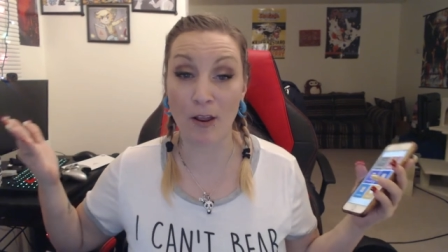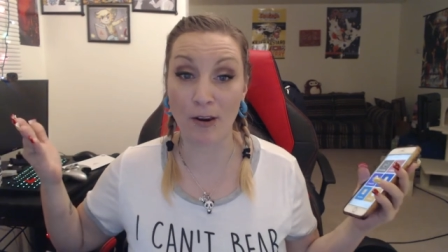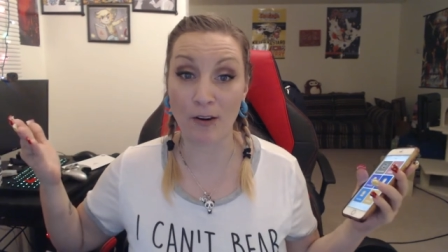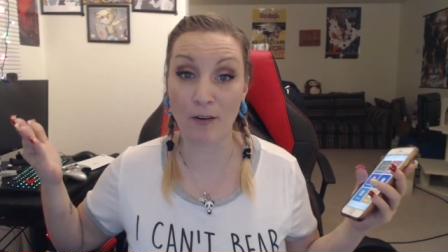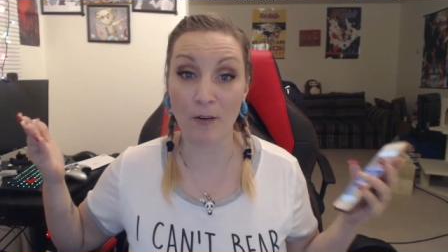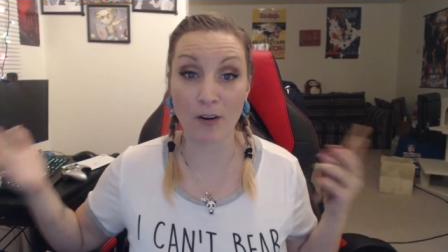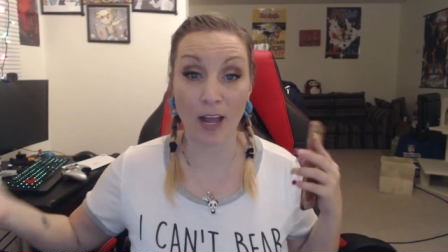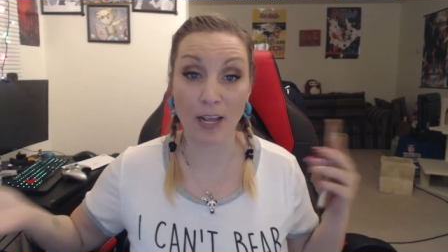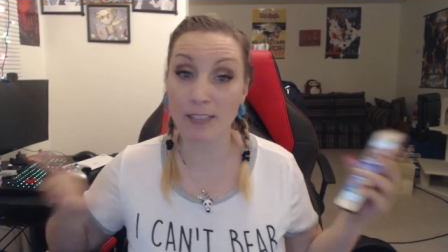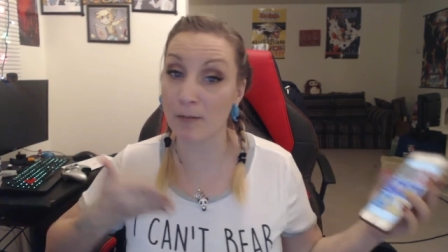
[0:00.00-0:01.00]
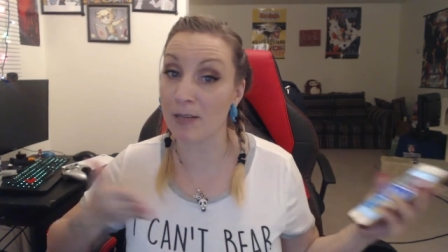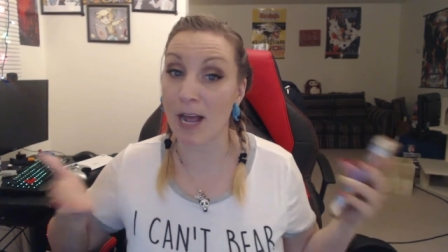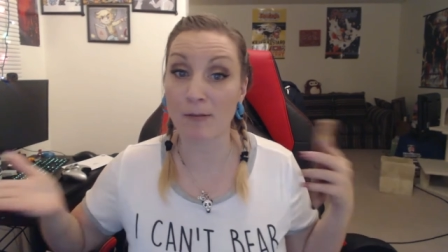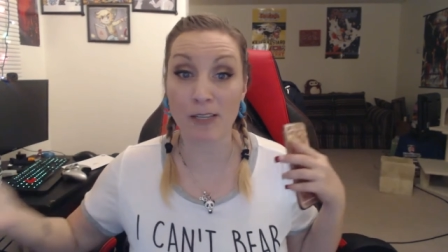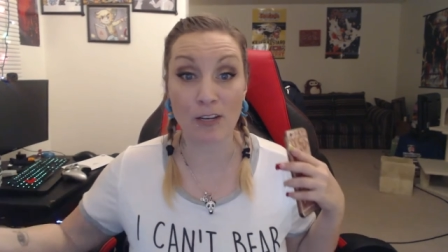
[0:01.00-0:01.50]
and, like
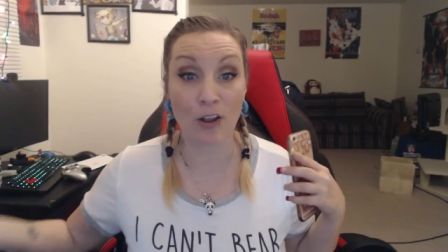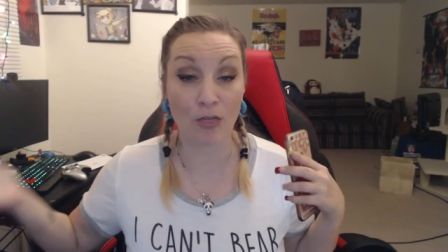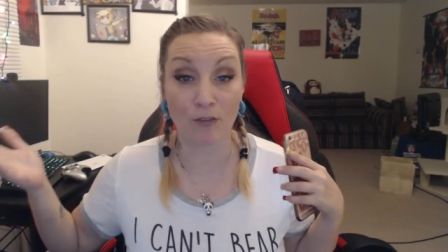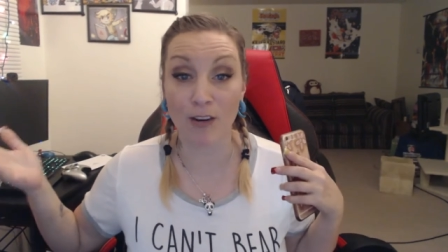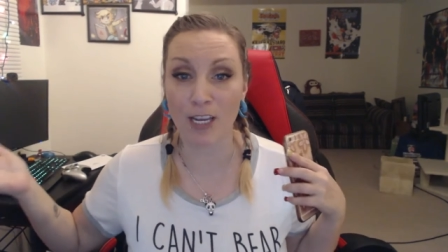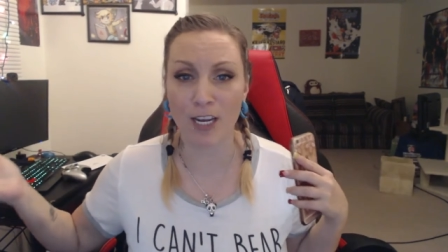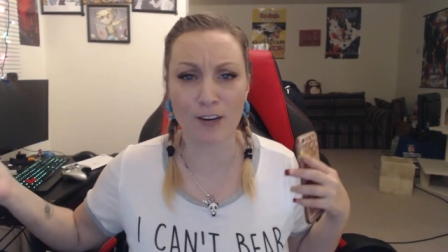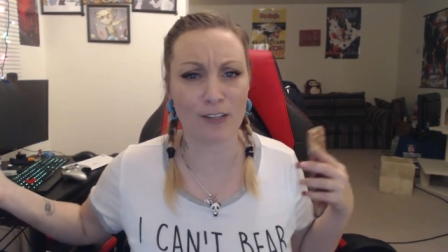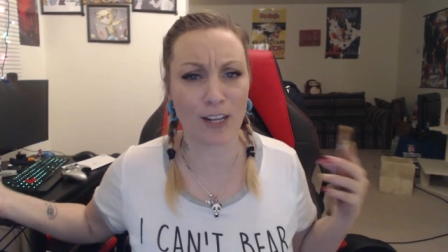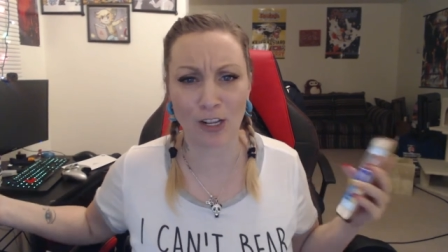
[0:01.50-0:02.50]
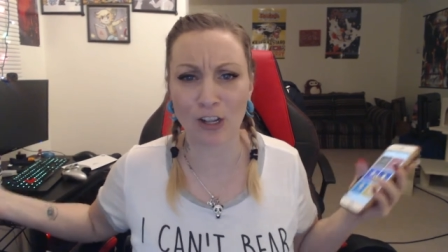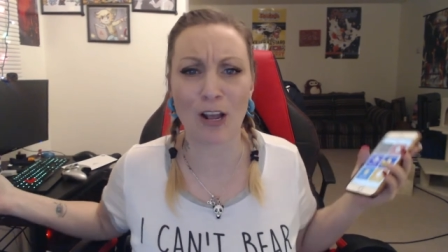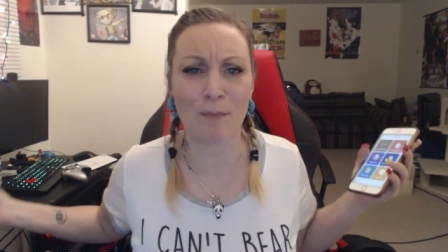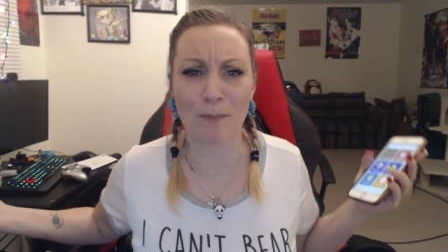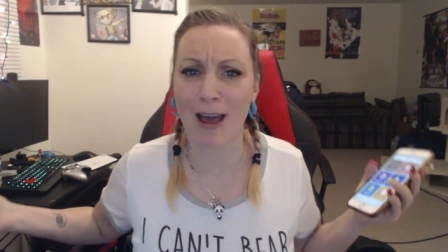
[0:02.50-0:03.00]
sometimes in three years it can
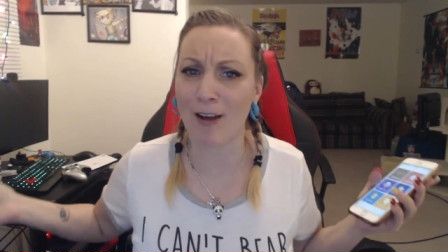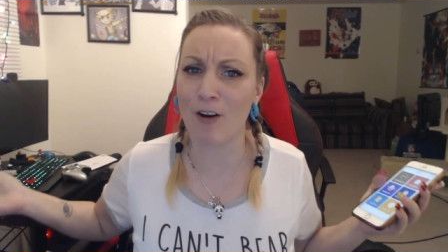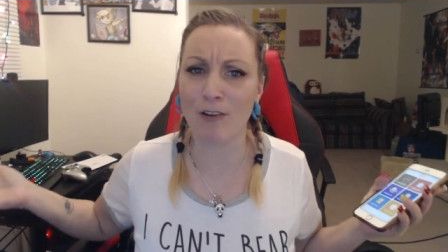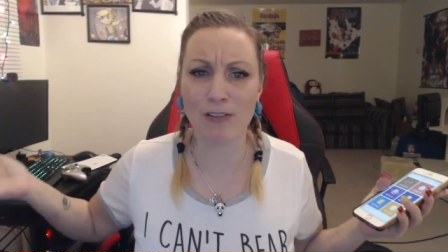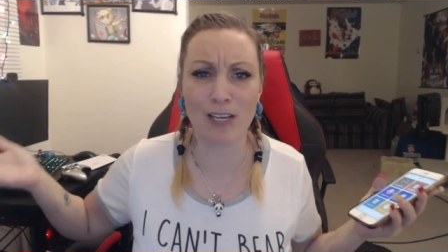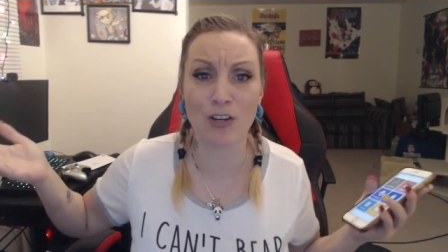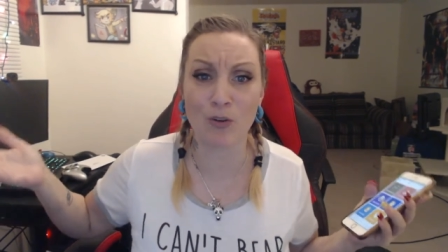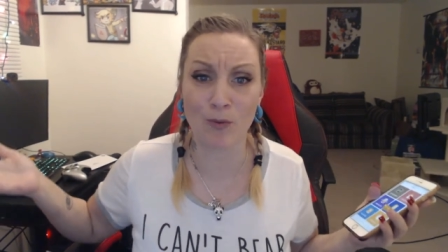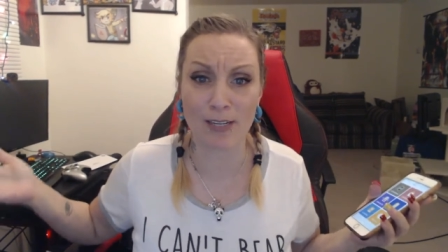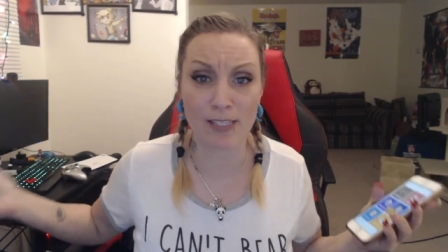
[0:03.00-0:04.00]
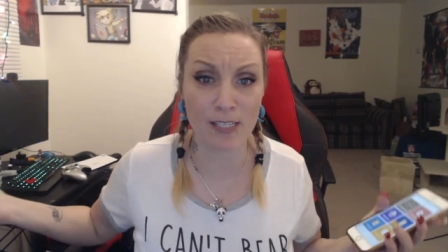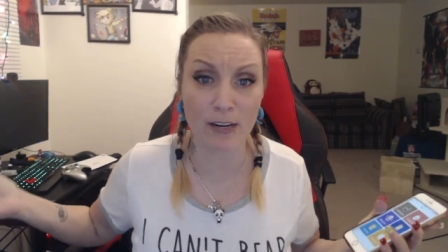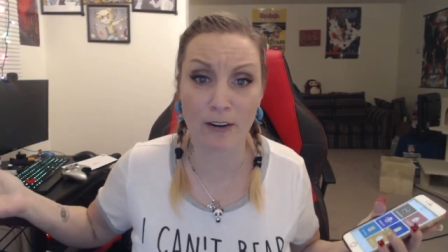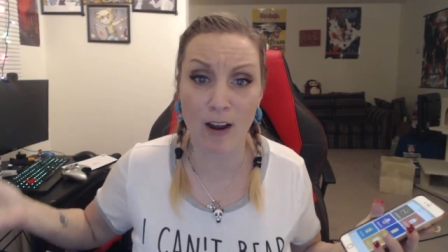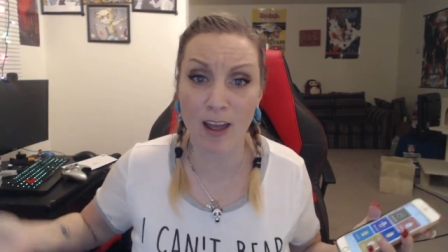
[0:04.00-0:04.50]
come back all of a sudden you want a
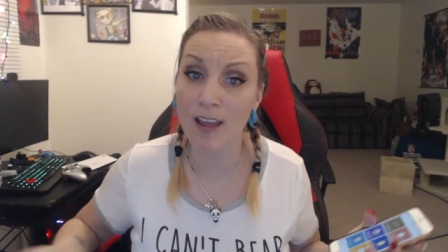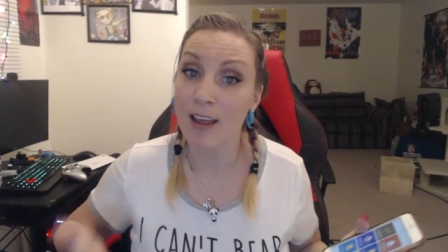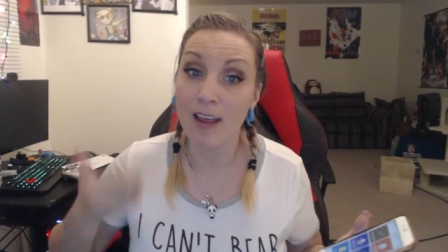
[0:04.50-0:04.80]
cigarette